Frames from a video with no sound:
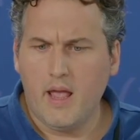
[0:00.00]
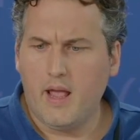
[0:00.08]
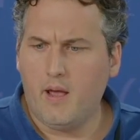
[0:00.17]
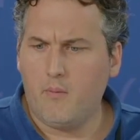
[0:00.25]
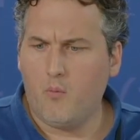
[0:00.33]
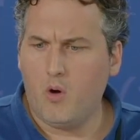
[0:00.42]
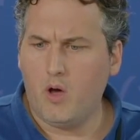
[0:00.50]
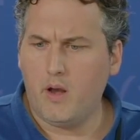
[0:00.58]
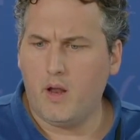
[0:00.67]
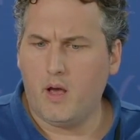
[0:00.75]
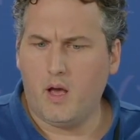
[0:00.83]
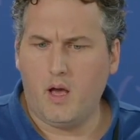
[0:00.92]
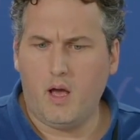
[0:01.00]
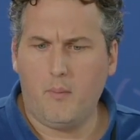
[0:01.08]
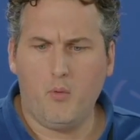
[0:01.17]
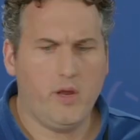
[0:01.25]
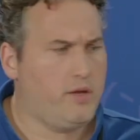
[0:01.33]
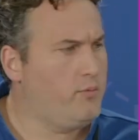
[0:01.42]
and what
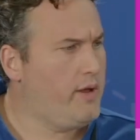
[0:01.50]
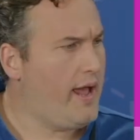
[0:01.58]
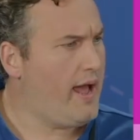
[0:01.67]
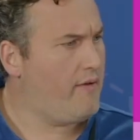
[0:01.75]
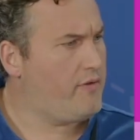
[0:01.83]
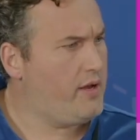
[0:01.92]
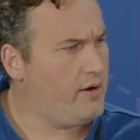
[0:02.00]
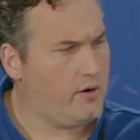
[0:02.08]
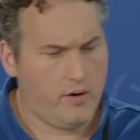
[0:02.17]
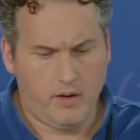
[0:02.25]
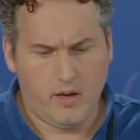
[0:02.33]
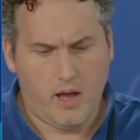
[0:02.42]
we have here, I'm